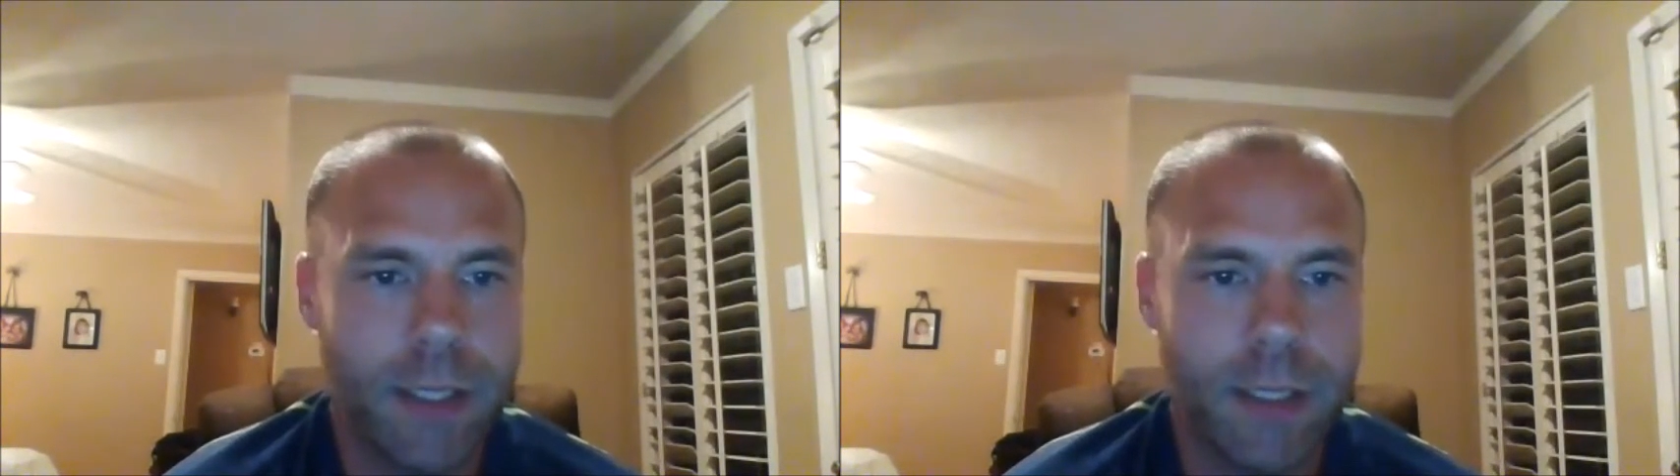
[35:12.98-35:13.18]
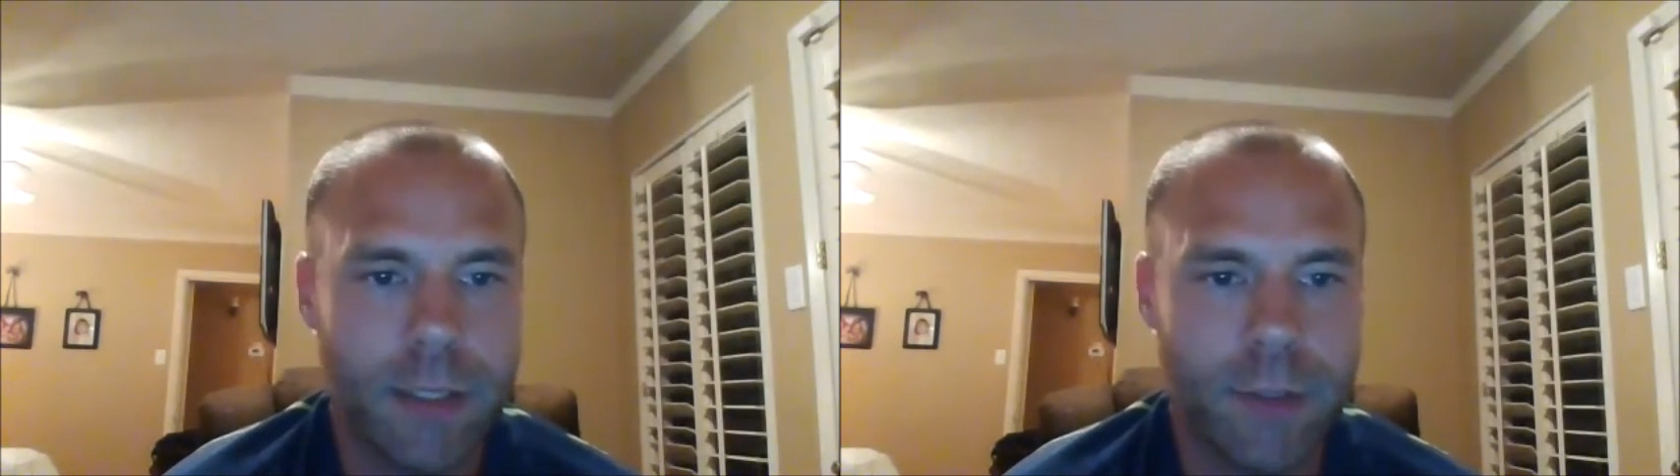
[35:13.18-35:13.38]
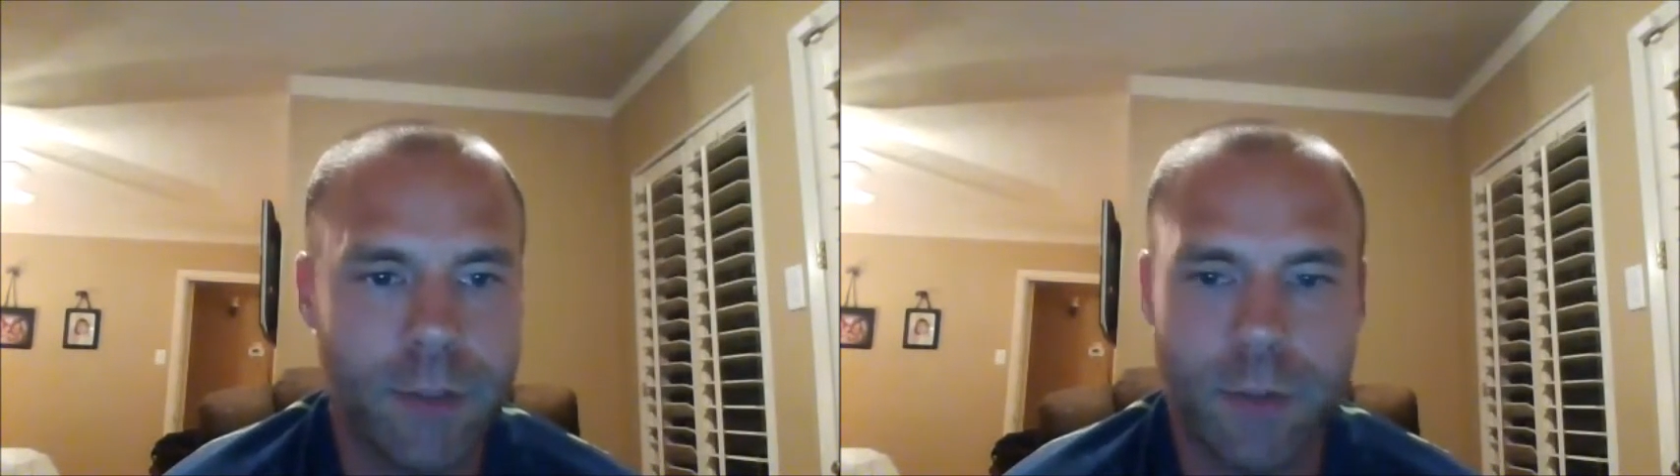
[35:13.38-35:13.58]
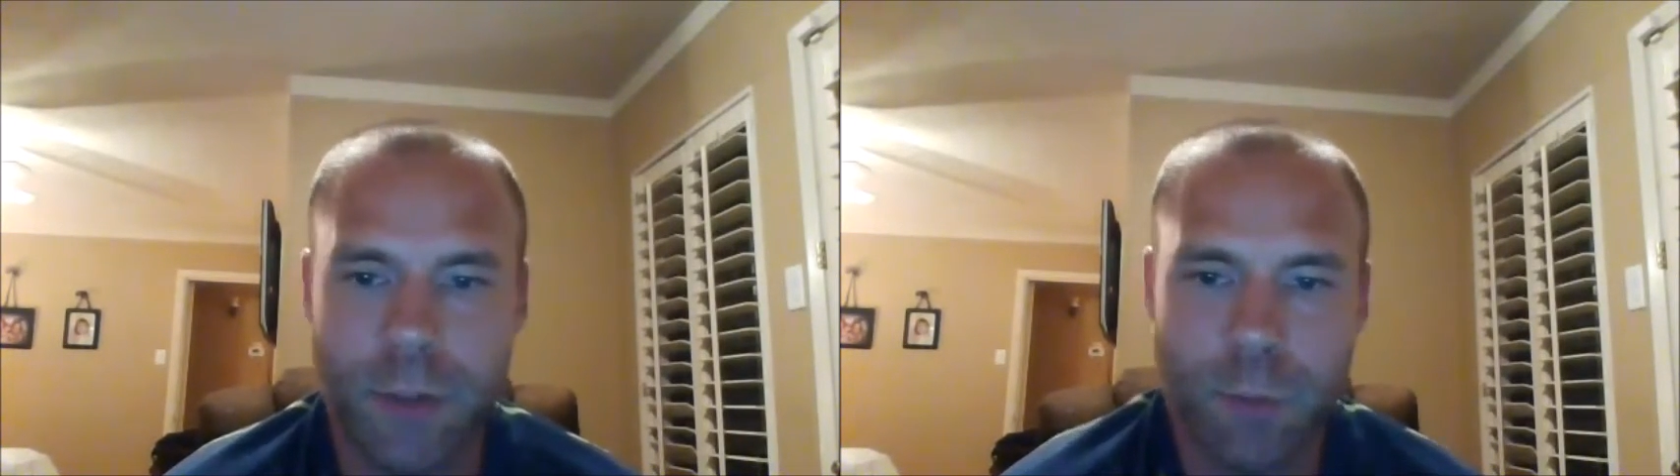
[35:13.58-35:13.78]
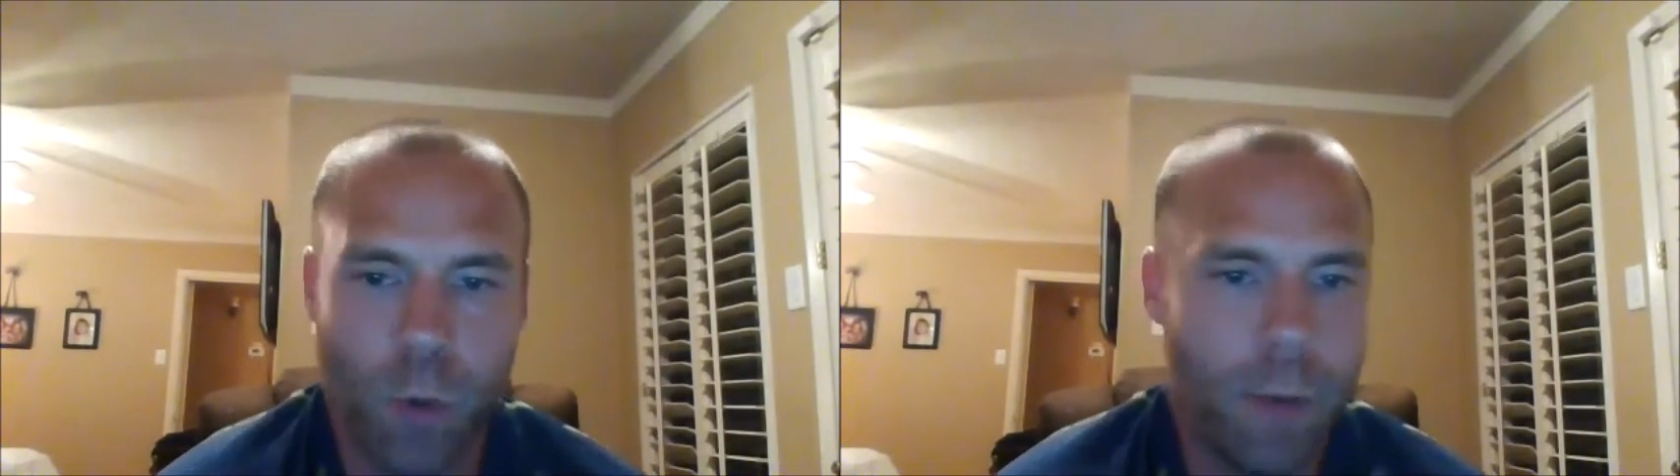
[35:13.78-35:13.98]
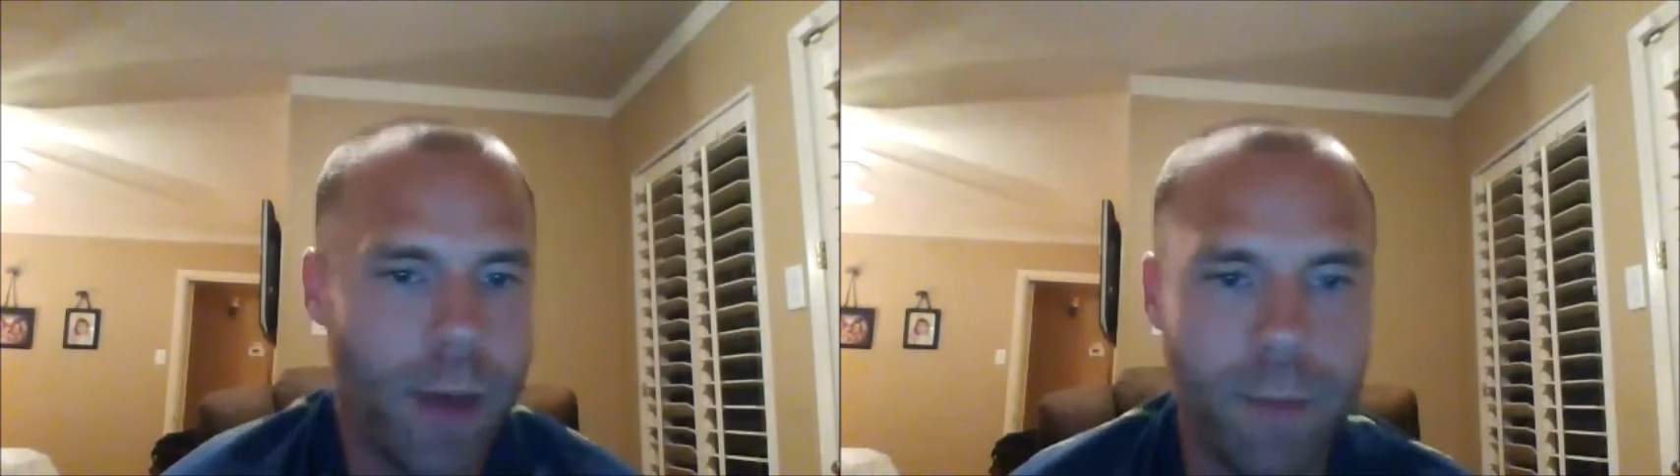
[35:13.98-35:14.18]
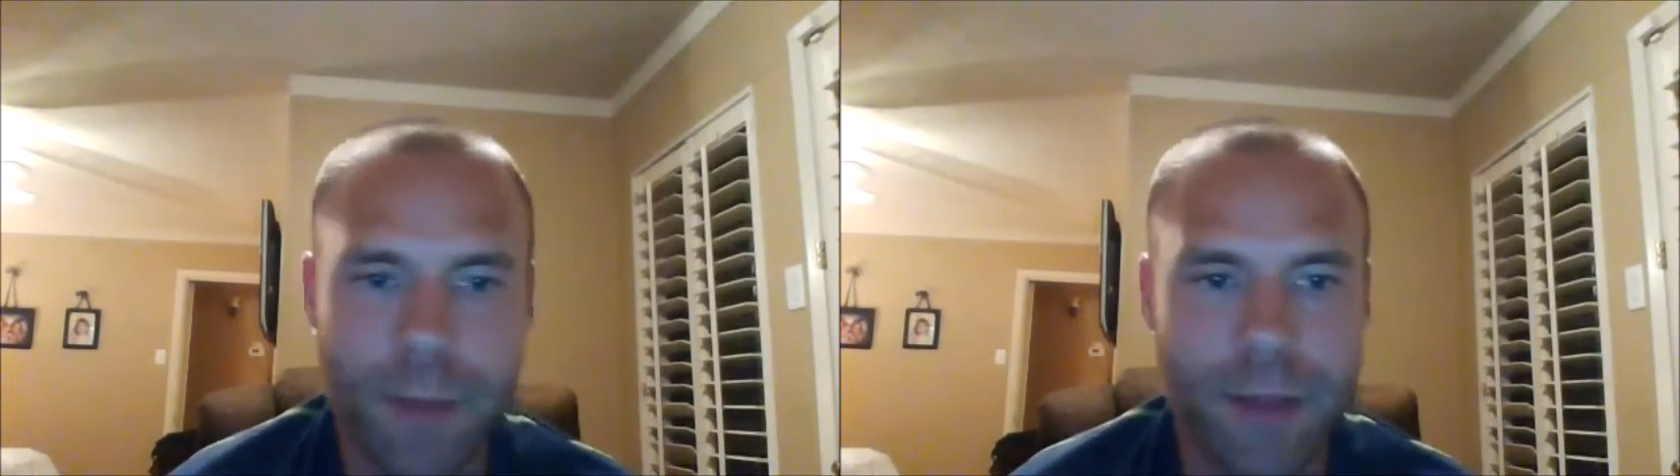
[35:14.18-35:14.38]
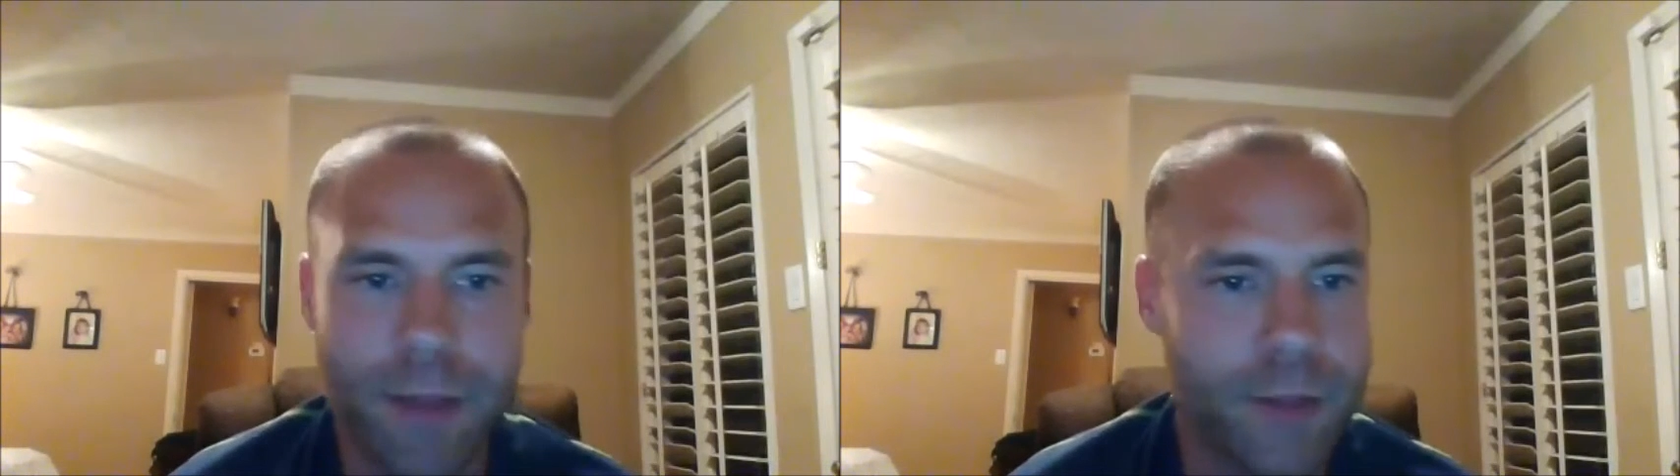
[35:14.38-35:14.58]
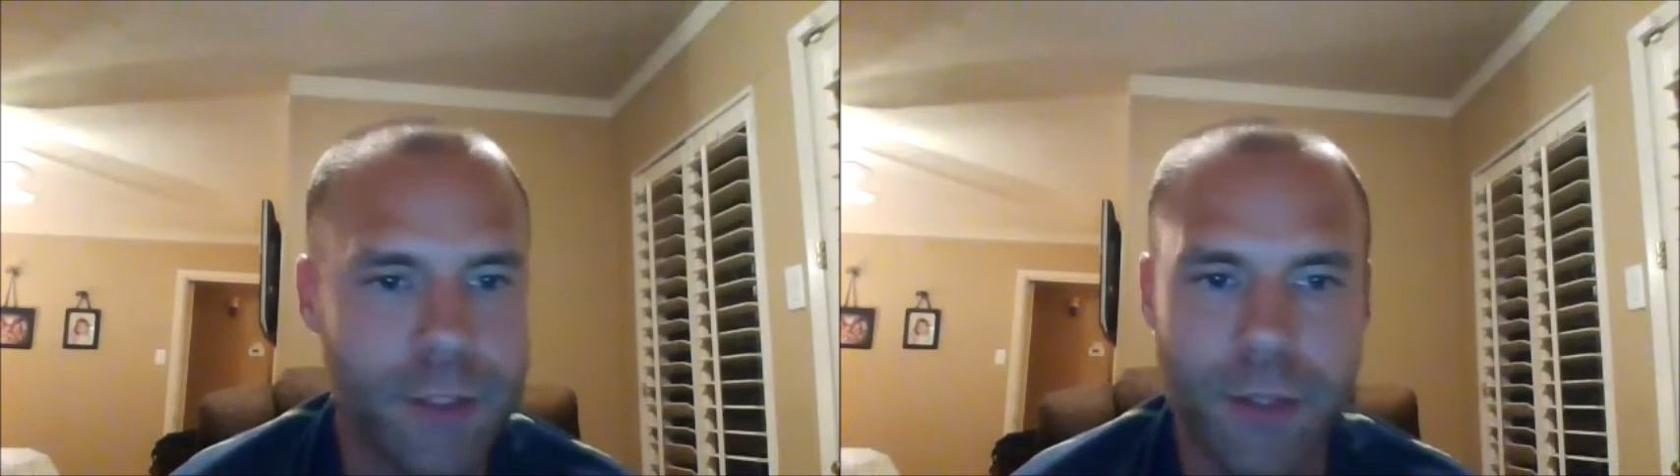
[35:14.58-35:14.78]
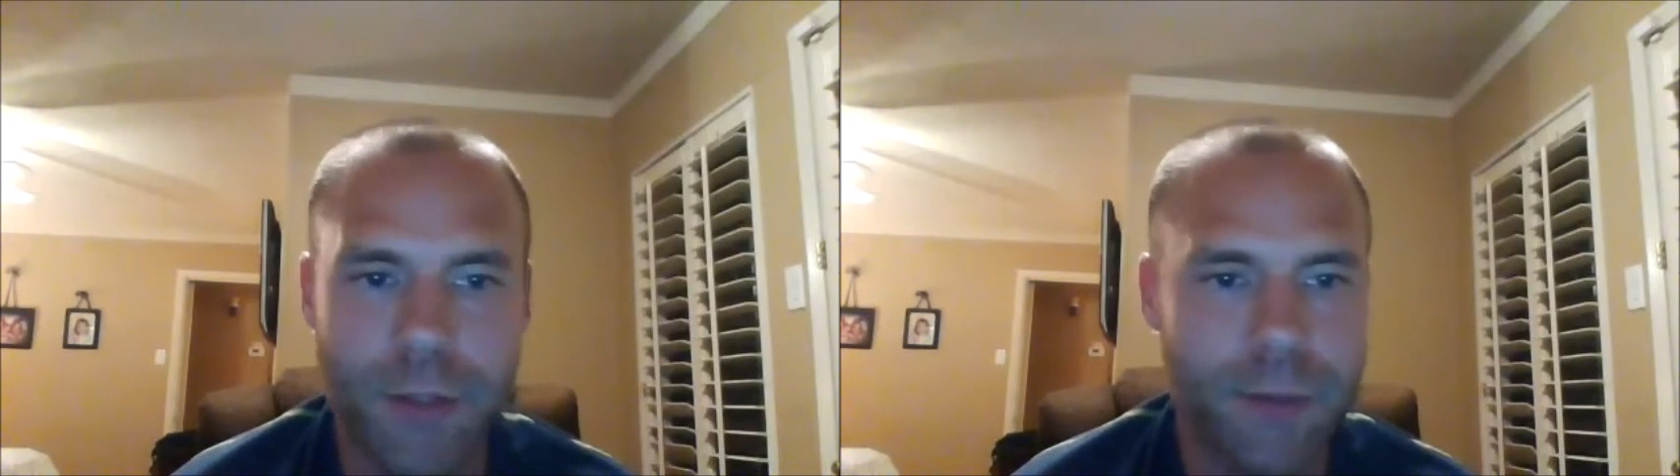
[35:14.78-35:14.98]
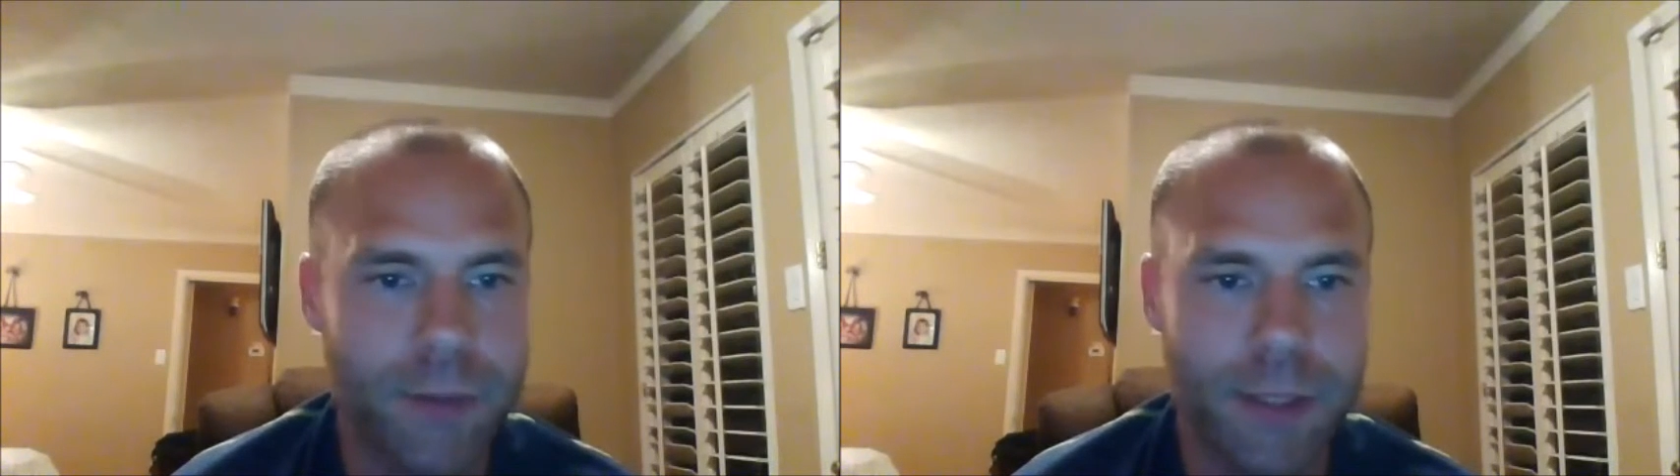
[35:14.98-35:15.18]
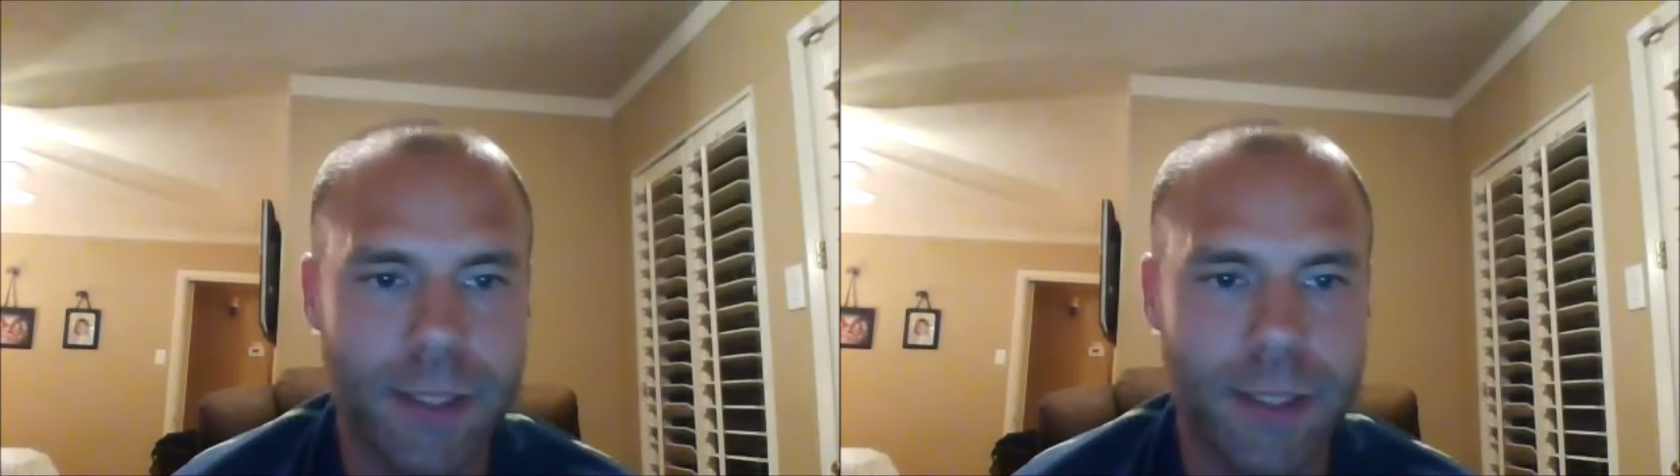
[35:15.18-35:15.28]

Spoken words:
There's more about me there too.